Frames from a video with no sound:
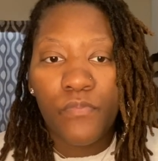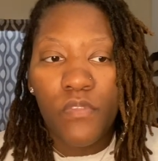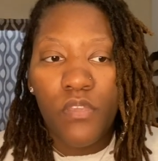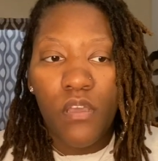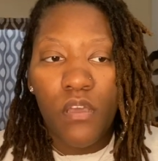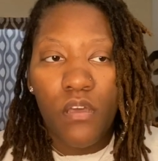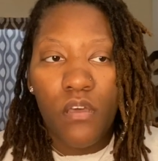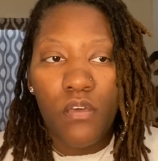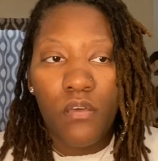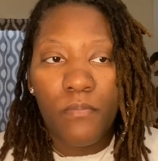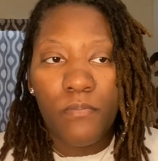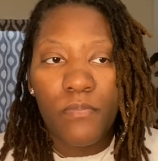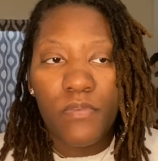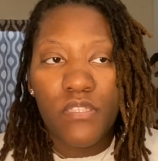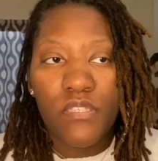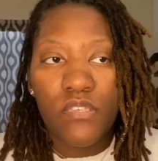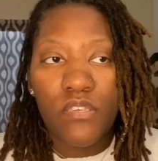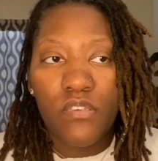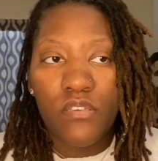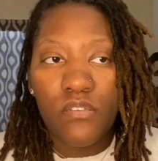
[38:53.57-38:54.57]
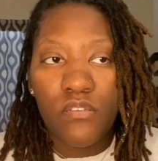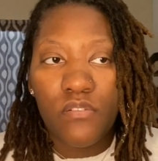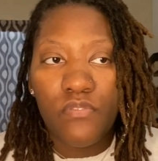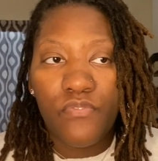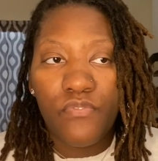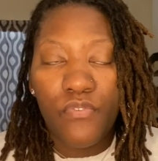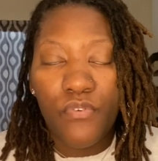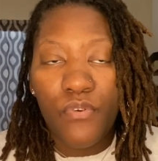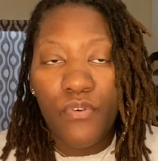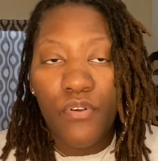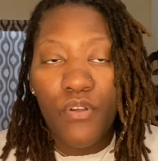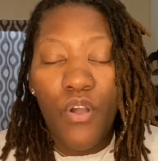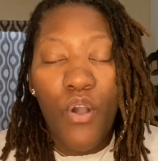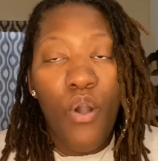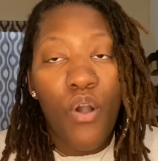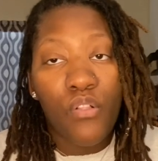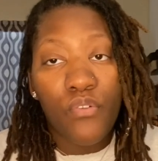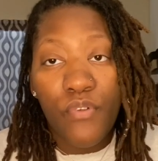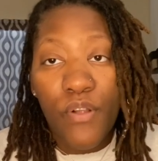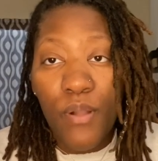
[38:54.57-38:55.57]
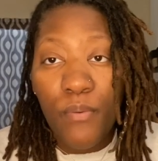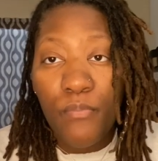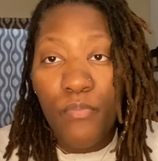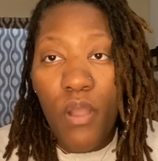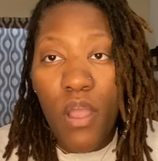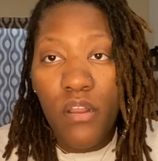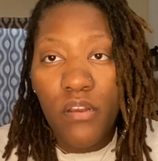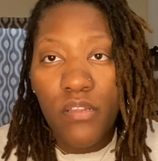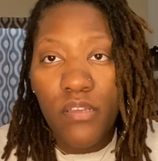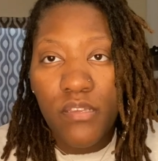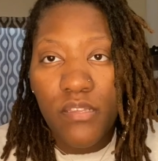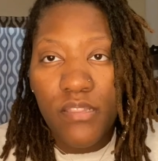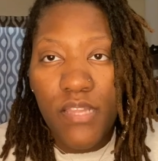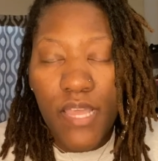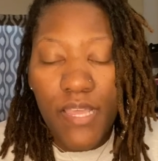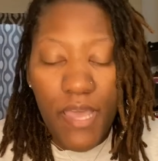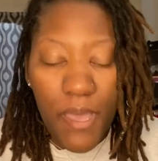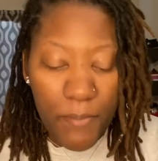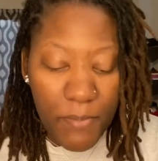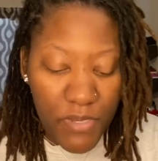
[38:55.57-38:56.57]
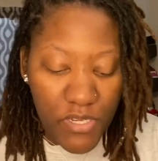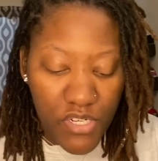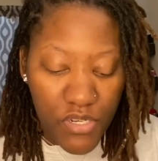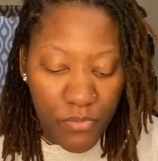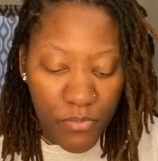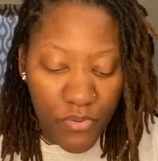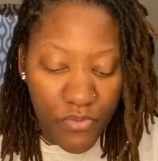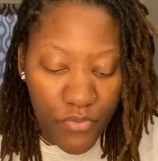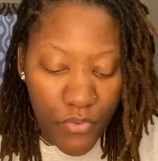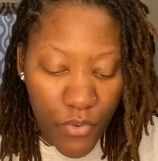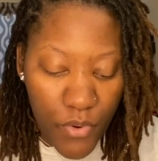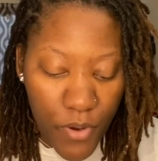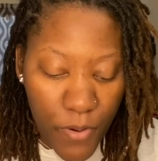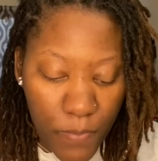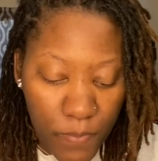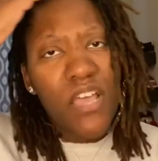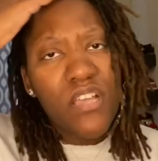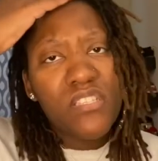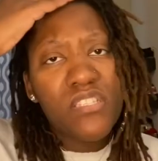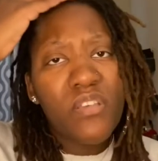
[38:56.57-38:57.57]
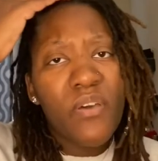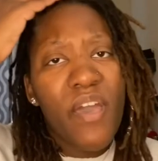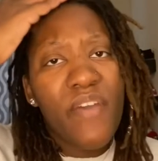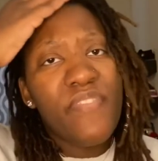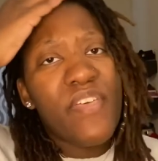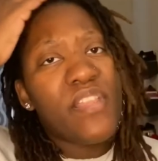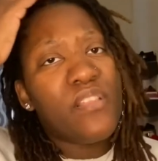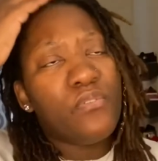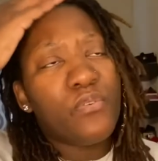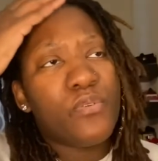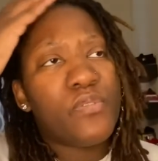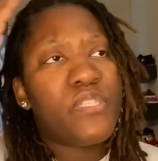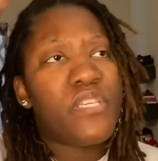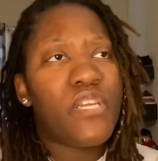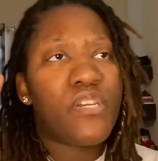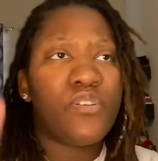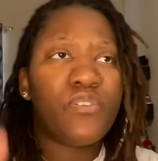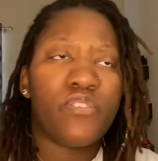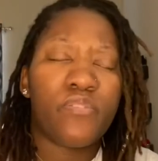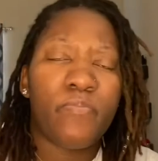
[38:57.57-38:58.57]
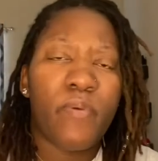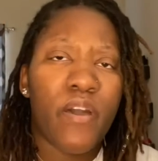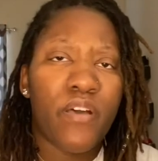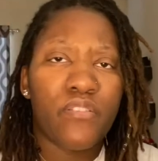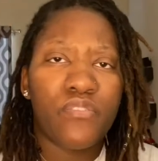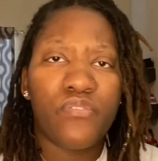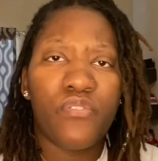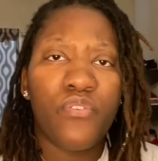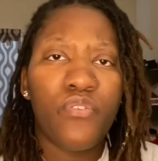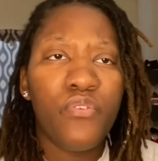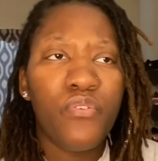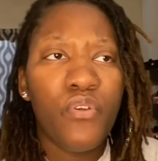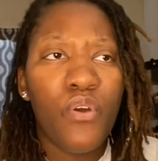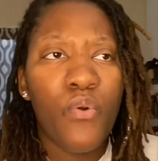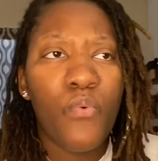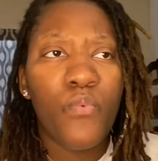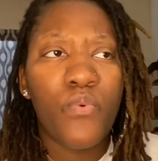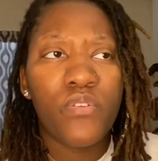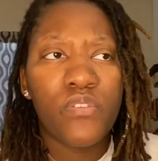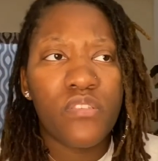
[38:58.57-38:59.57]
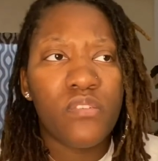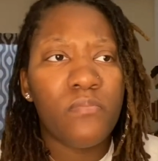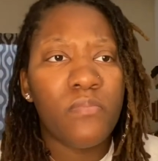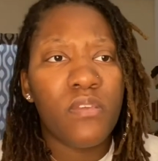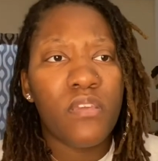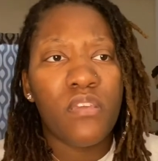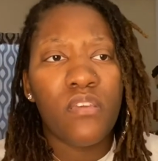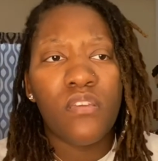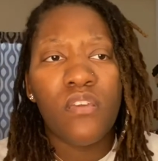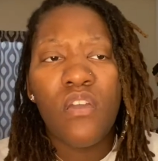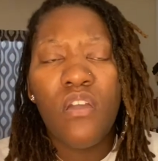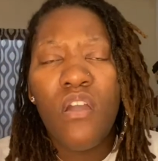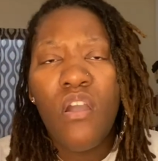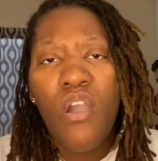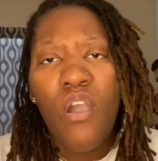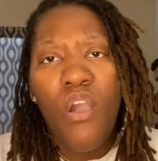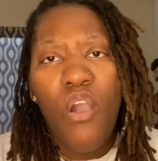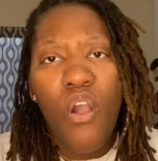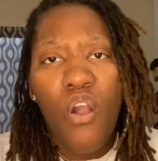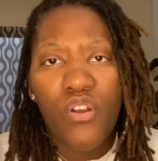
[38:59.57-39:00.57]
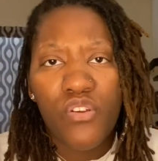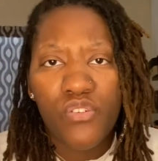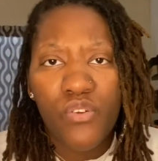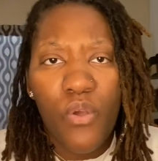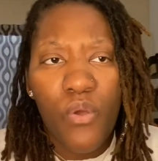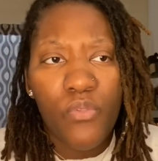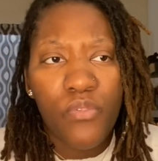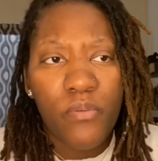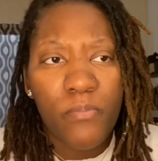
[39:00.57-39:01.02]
um, it's good for an all-around product like I mentioned before still have that little tender spot so you don't want to be harsh on the